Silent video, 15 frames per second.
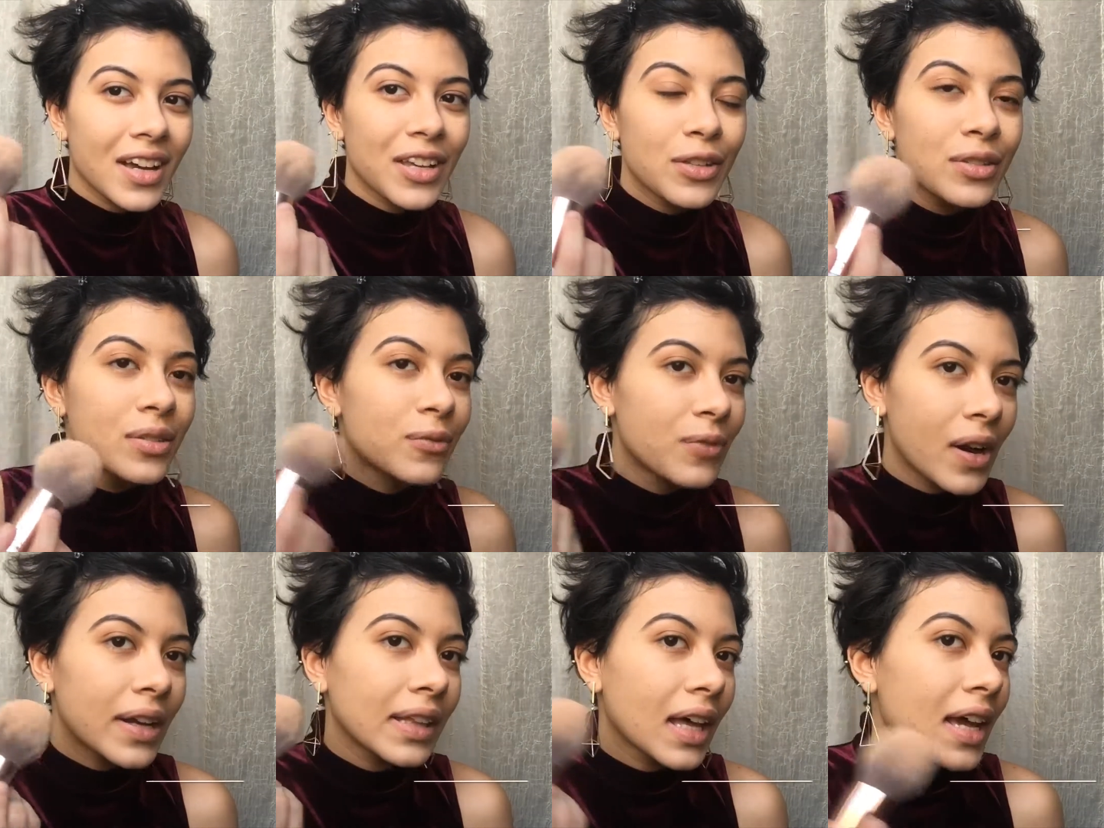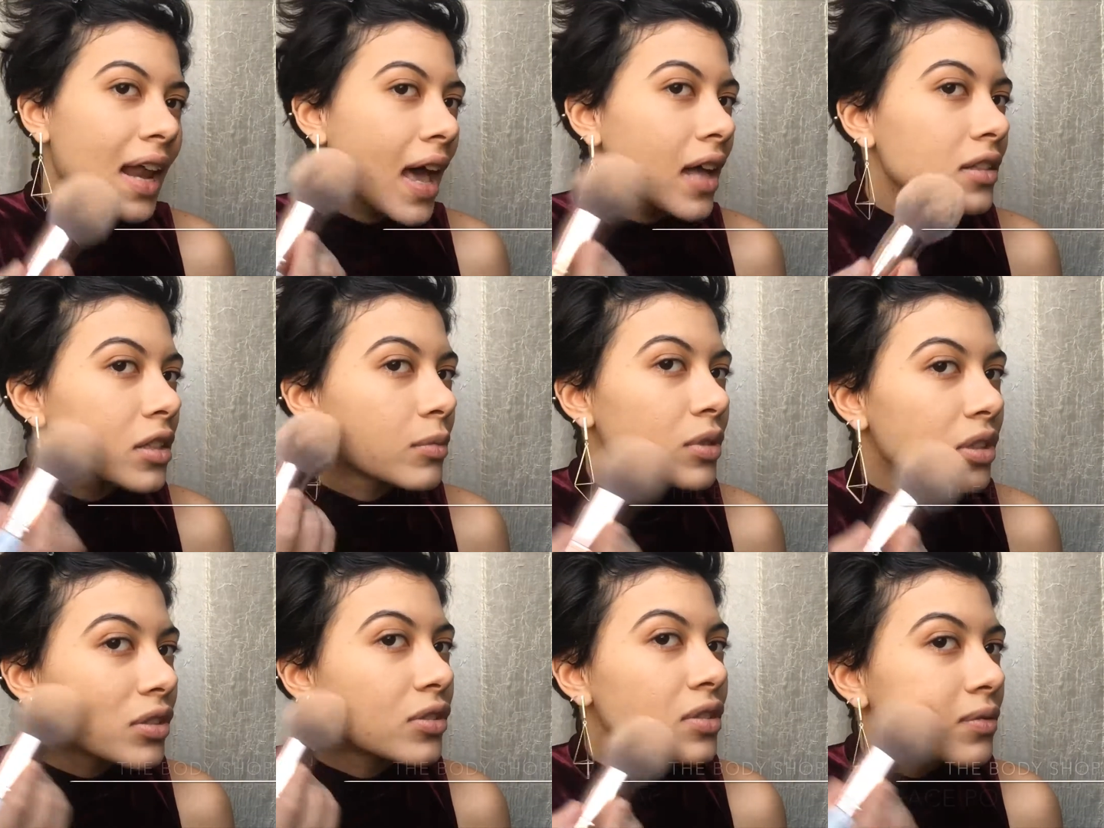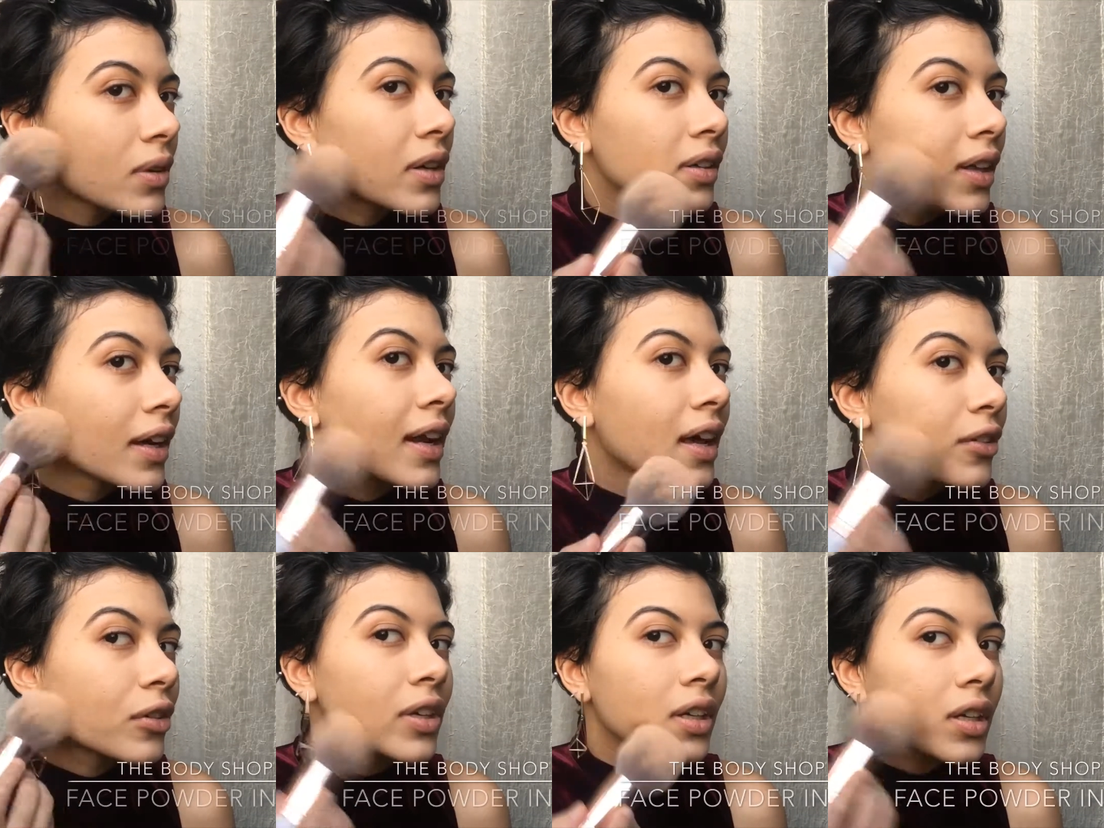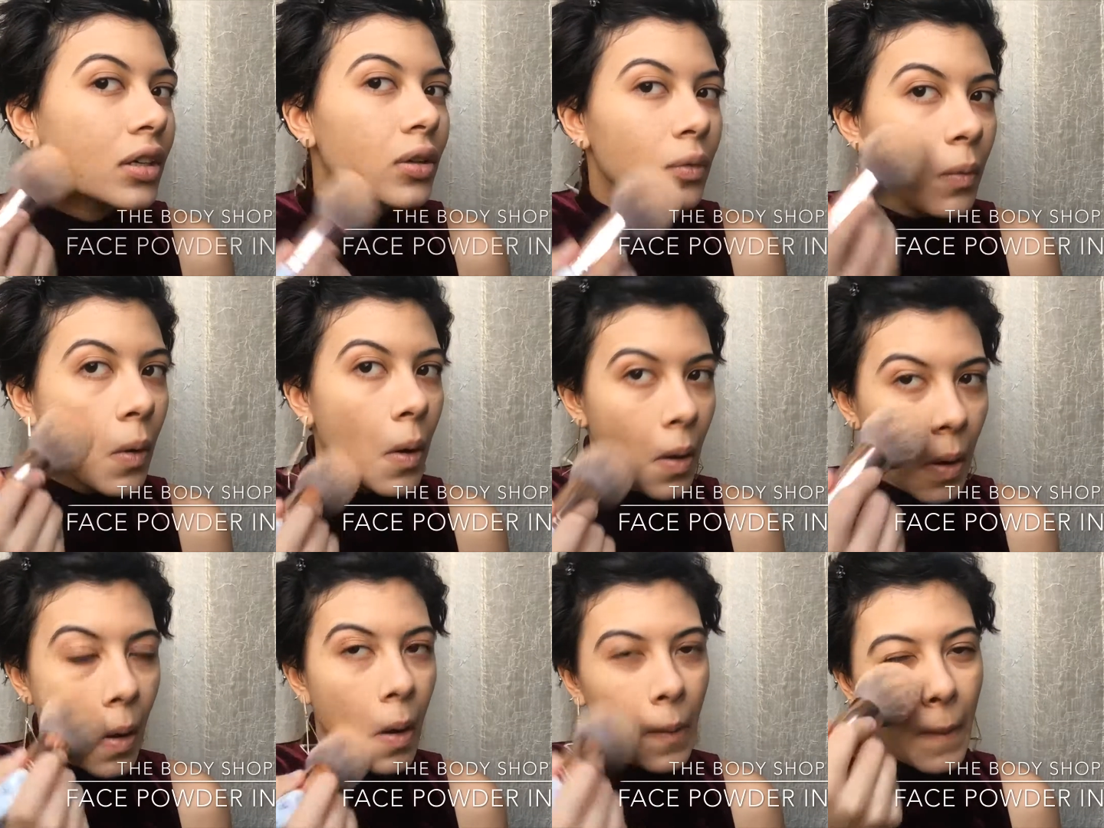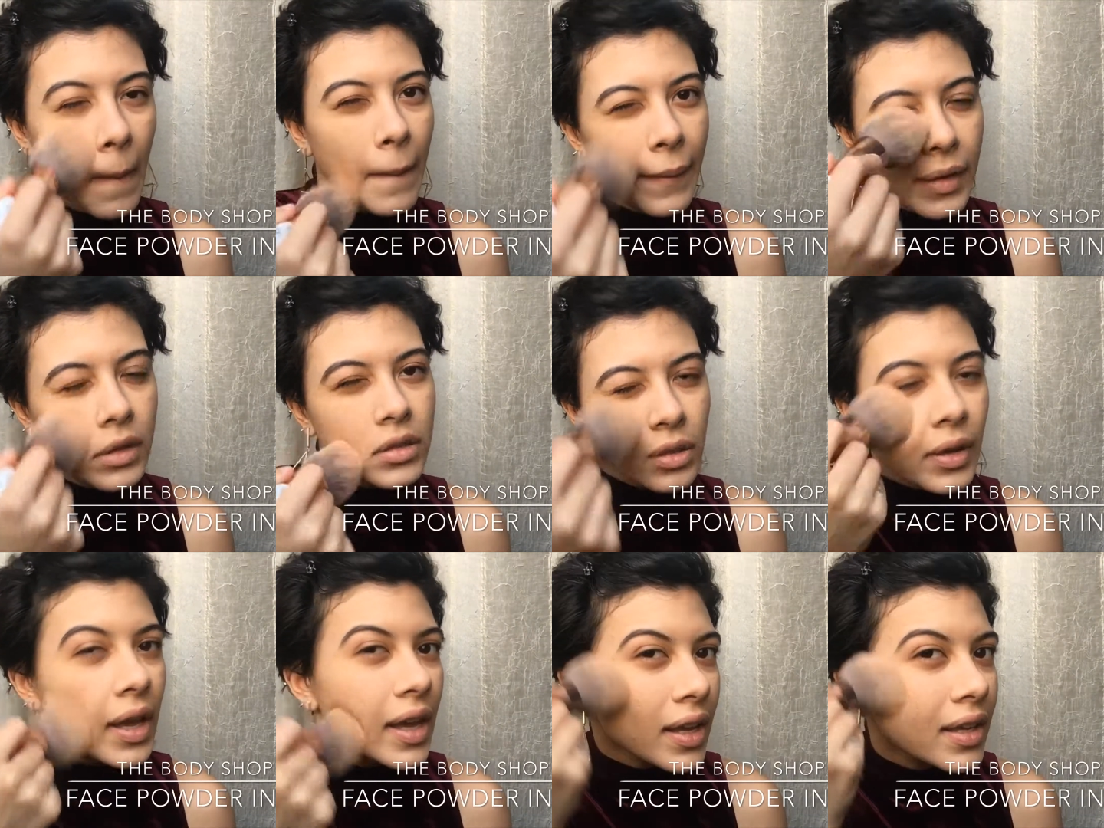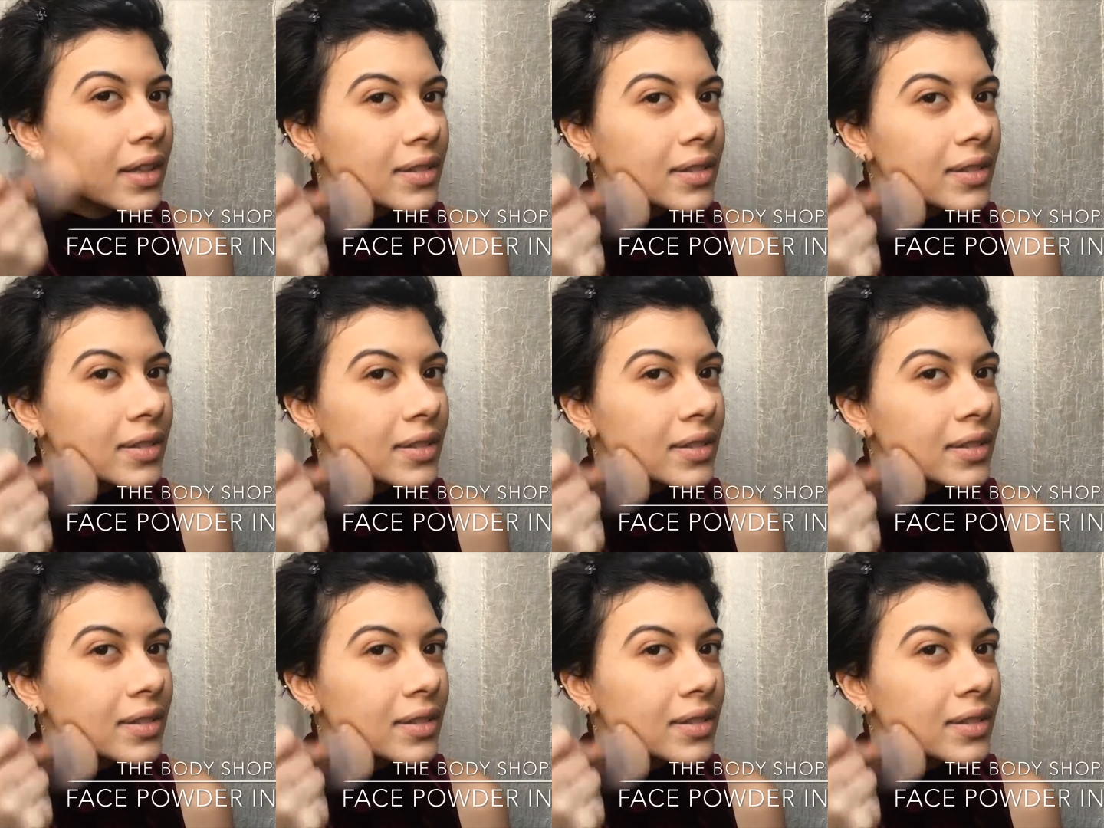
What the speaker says: I used a very light hand, so I'm gonna use a very light hand right now. It's okay.